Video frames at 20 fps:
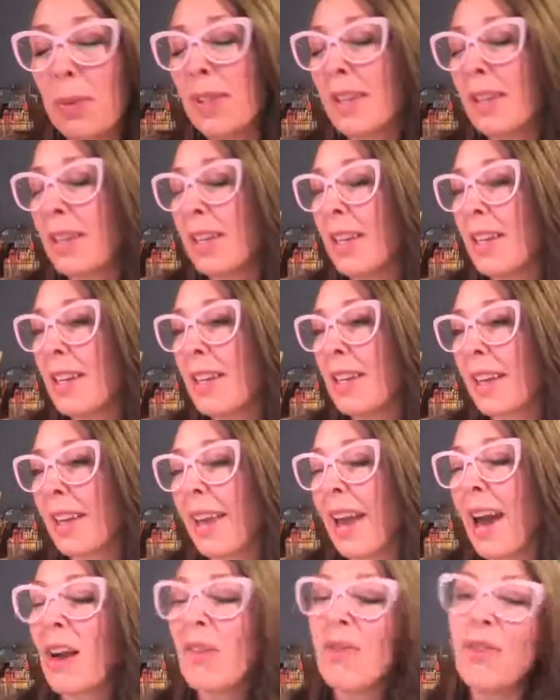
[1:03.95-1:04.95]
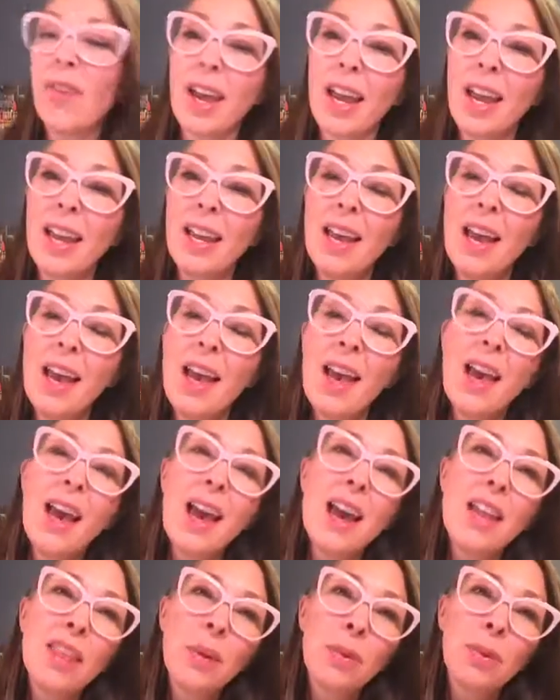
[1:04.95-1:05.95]
would sit in a cafe
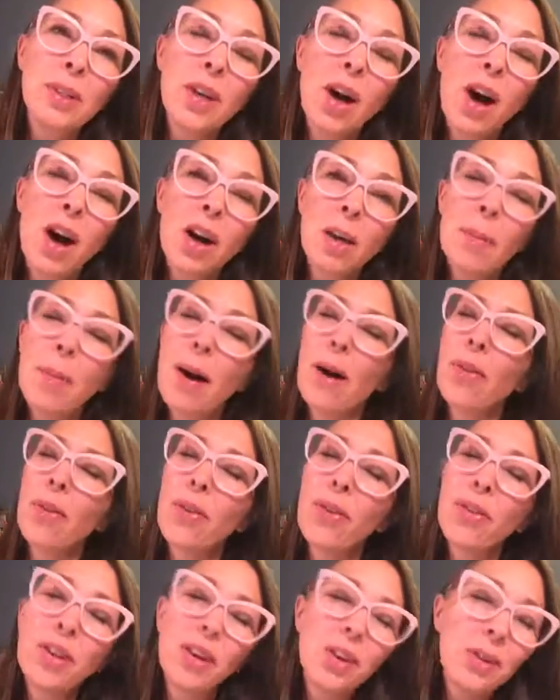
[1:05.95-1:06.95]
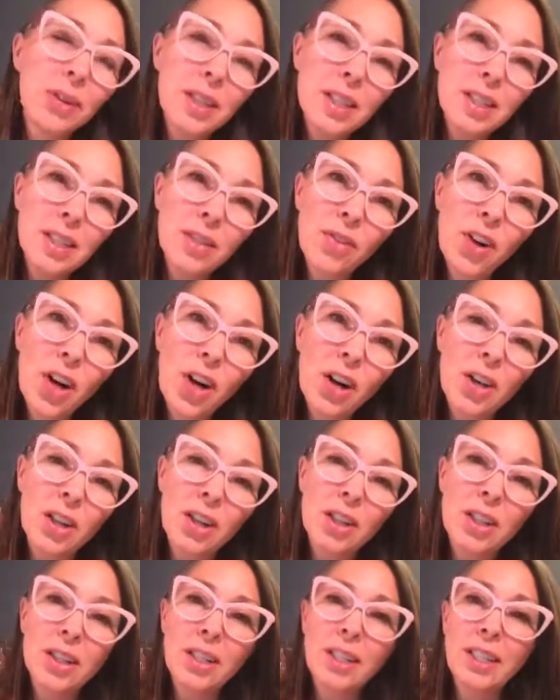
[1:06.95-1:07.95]
and they would talk about theories of
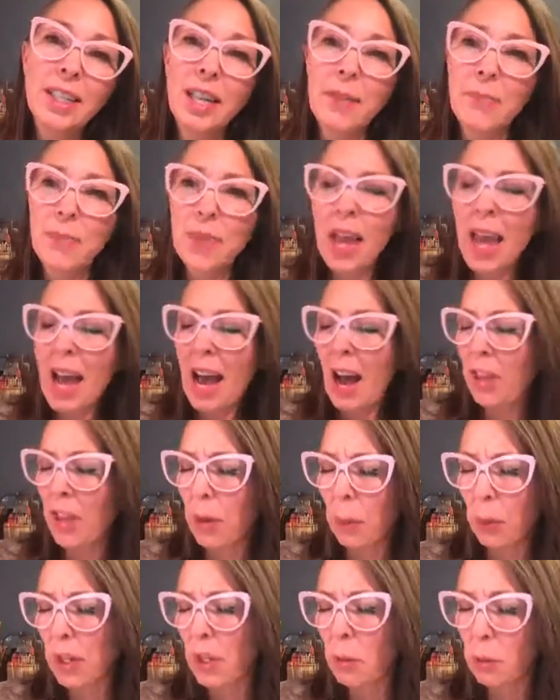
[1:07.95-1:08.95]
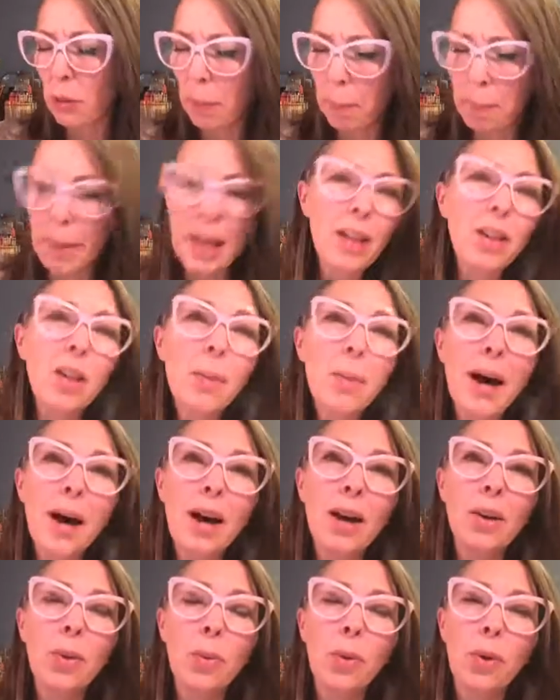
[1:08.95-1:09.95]
art and how they were going to
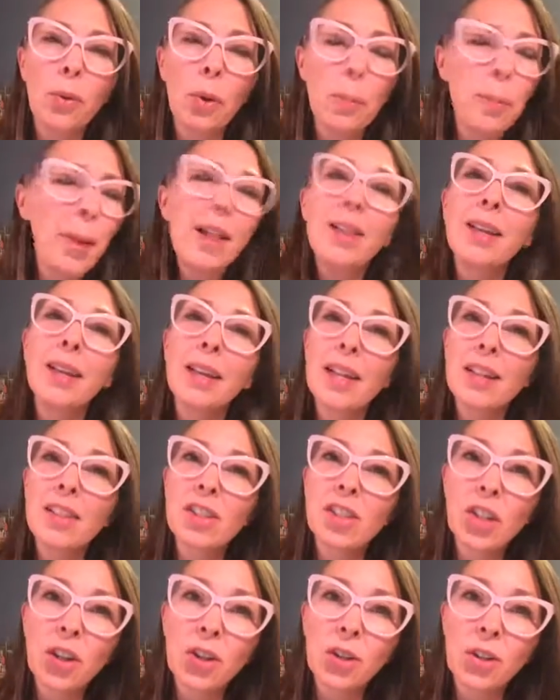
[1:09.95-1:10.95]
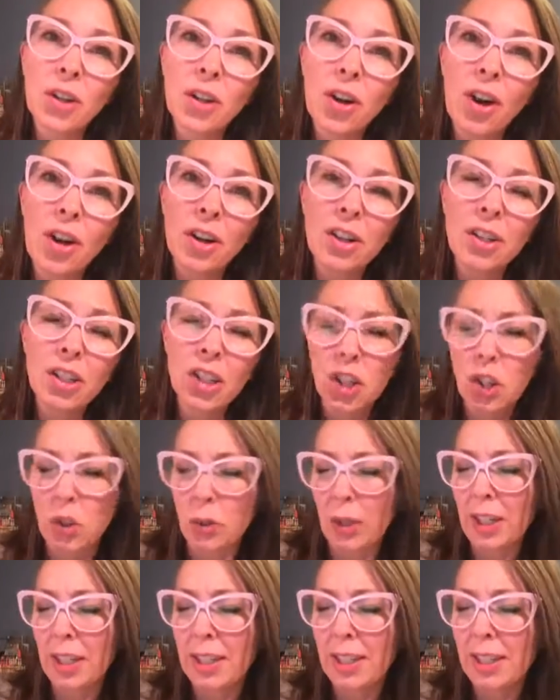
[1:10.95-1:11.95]
rebel against current art
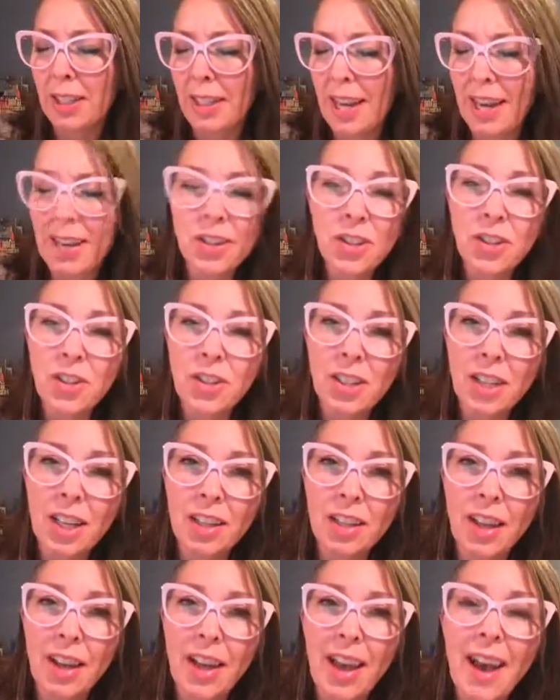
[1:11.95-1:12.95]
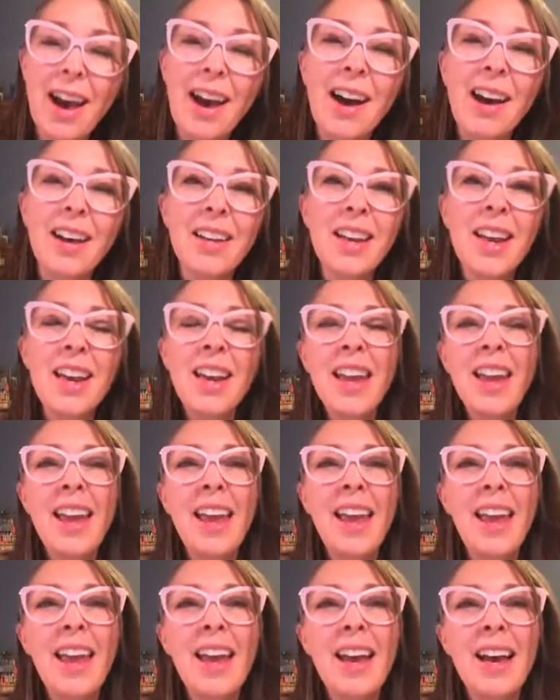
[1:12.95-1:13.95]
strict standards that they had.
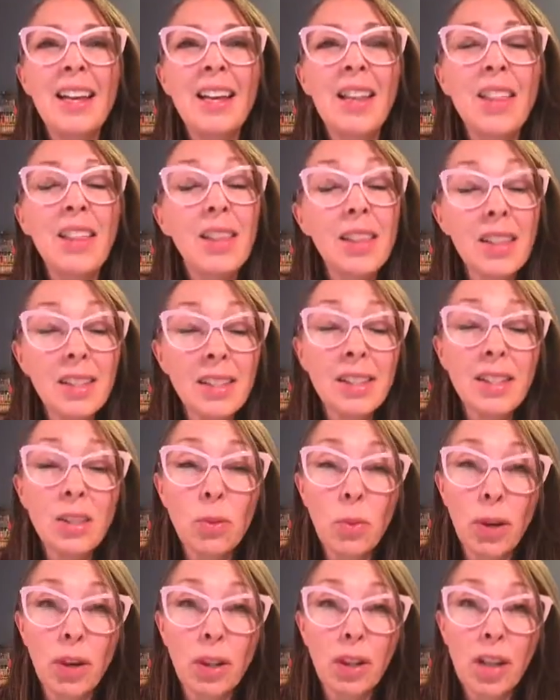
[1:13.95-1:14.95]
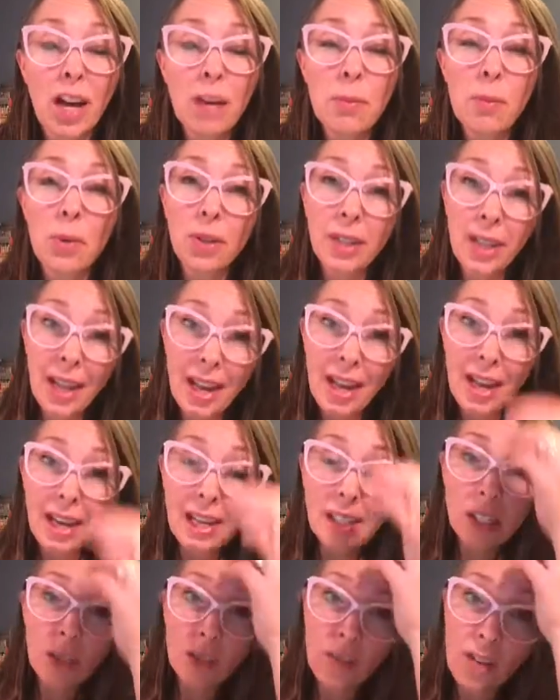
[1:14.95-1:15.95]
And this is where Claude
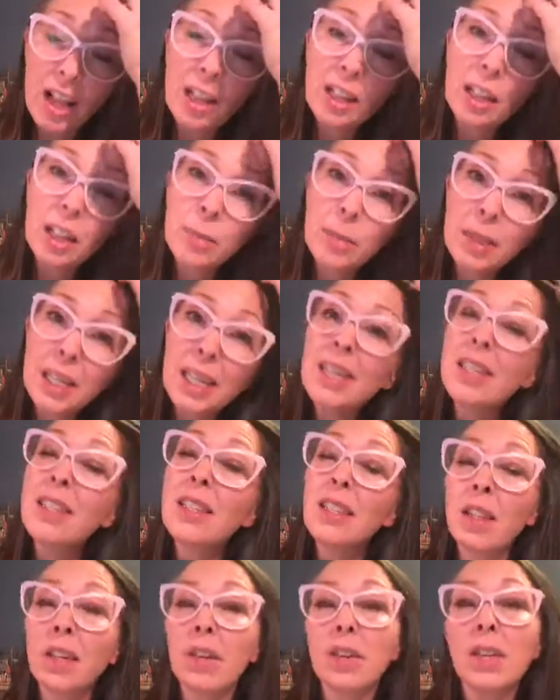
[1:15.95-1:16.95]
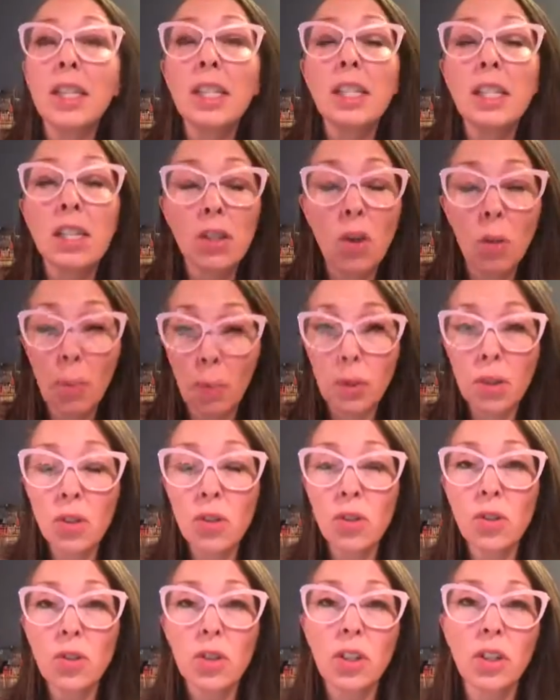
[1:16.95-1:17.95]
Monet developed his theories, his own
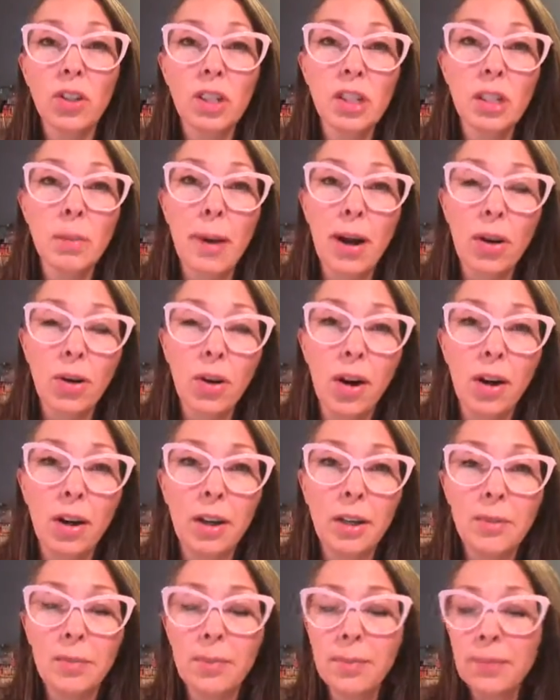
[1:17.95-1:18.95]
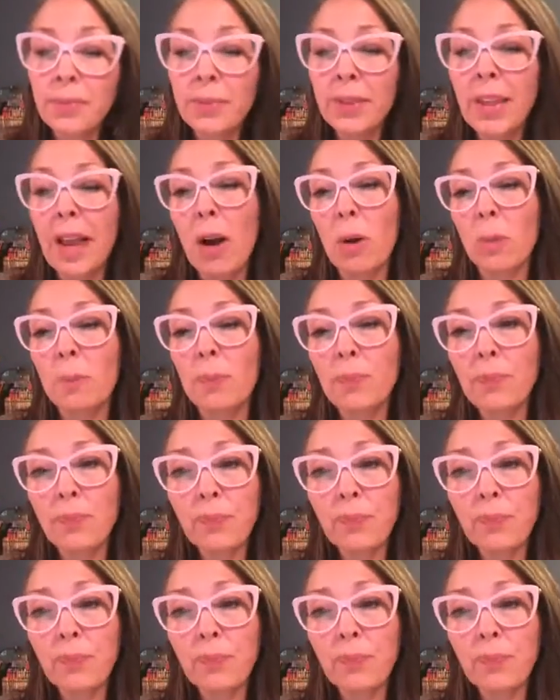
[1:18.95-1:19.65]
personal theories about art. Now,